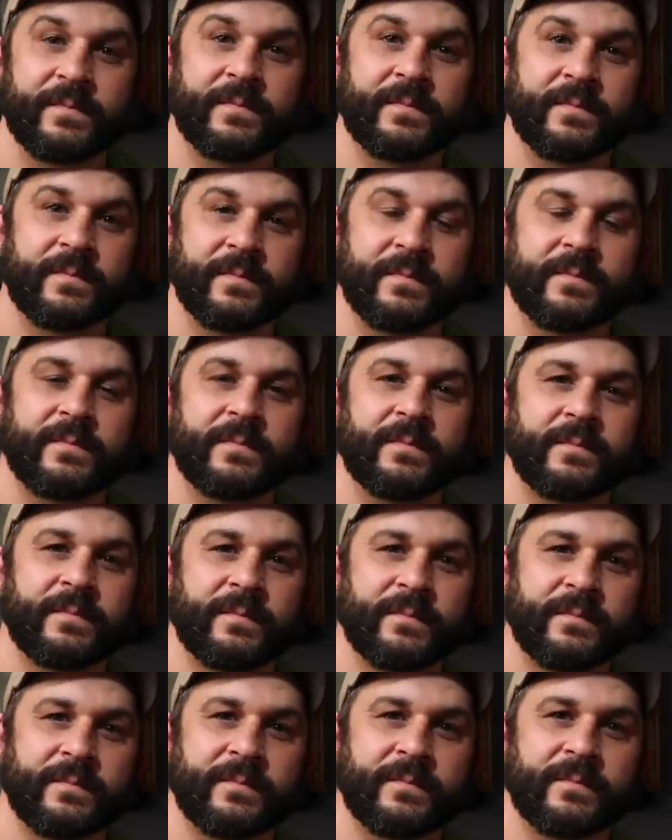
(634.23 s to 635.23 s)

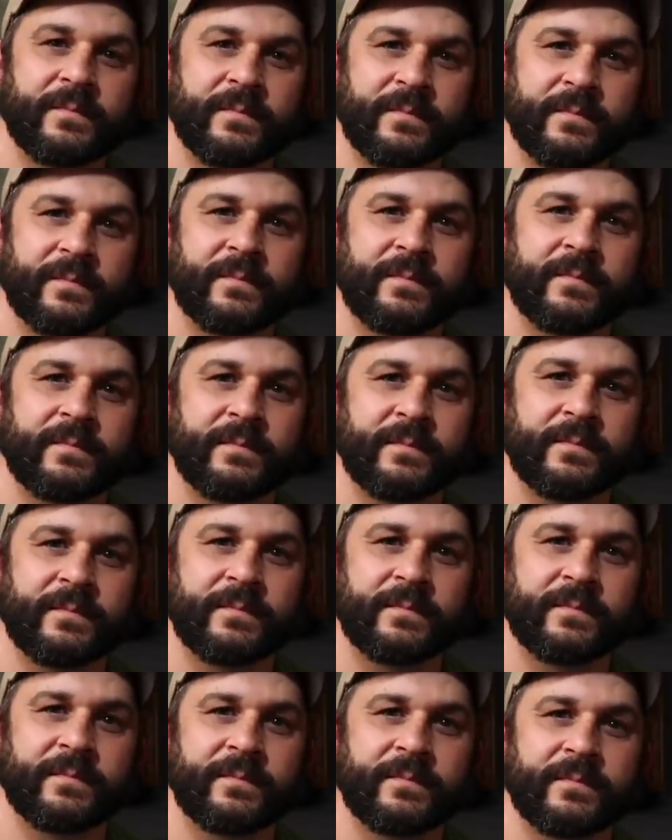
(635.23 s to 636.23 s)

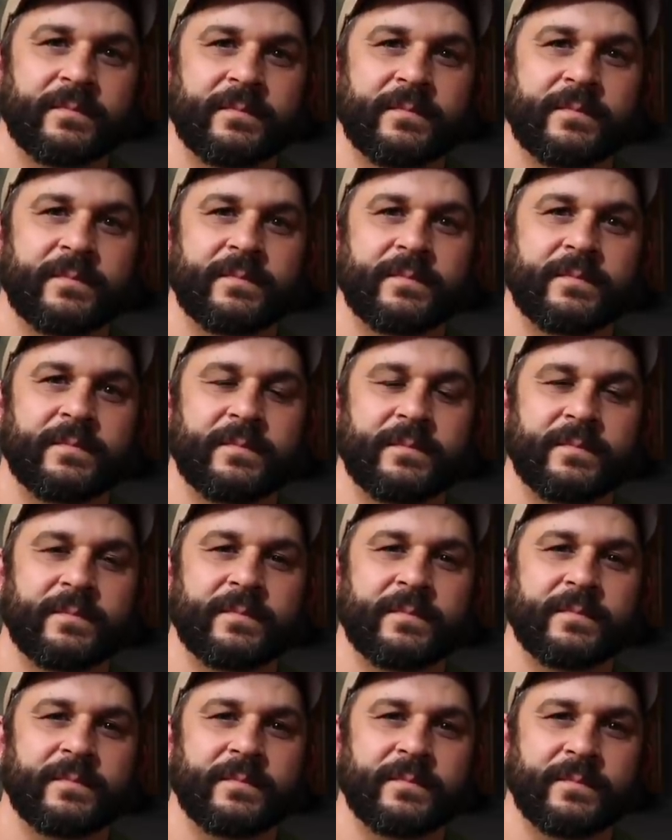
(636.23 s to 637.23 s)

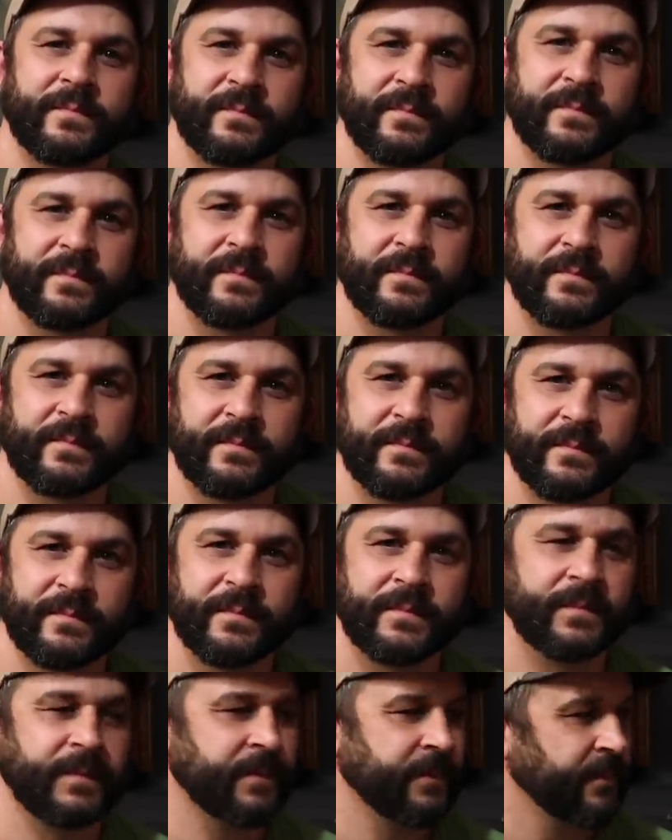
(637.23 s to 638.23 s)

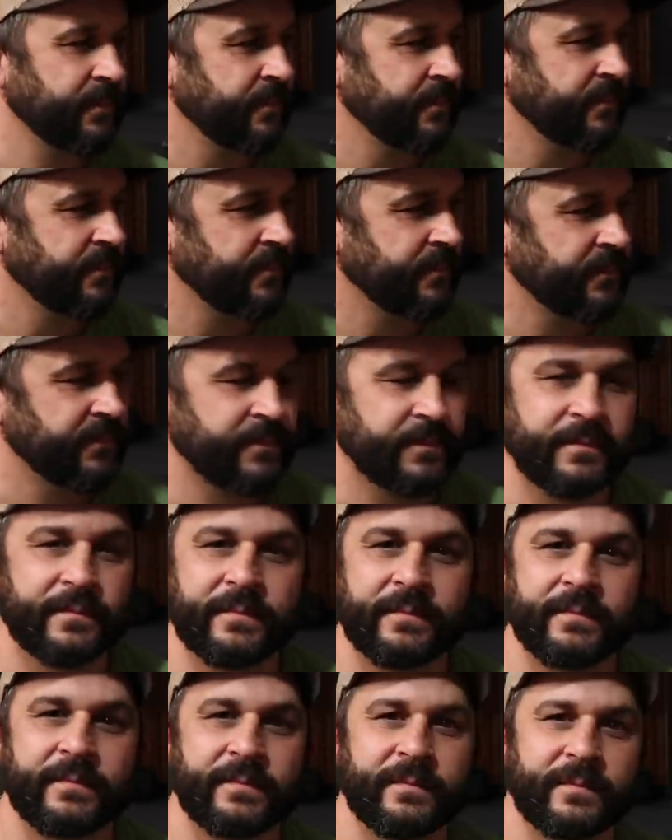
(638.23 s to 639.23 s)

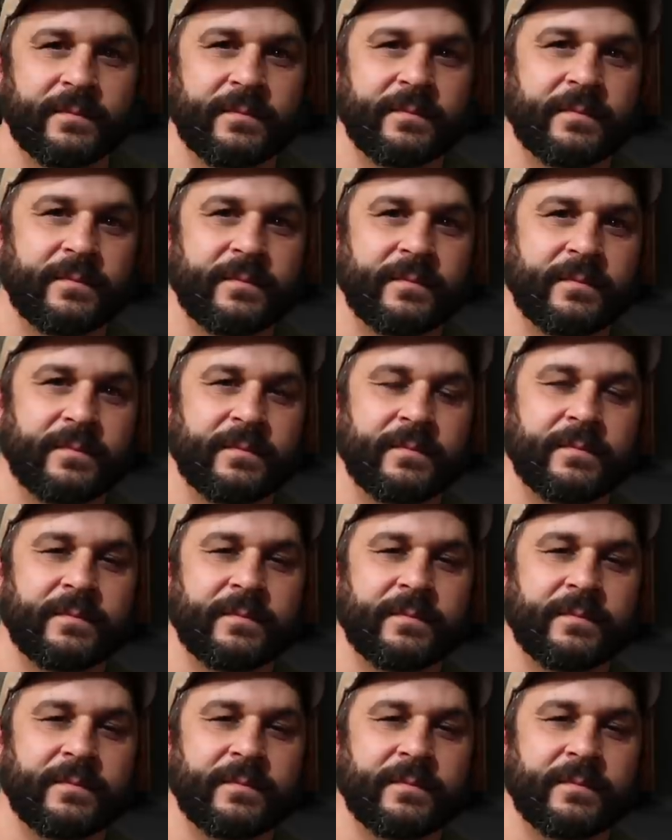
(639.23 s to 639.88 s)
[no speech]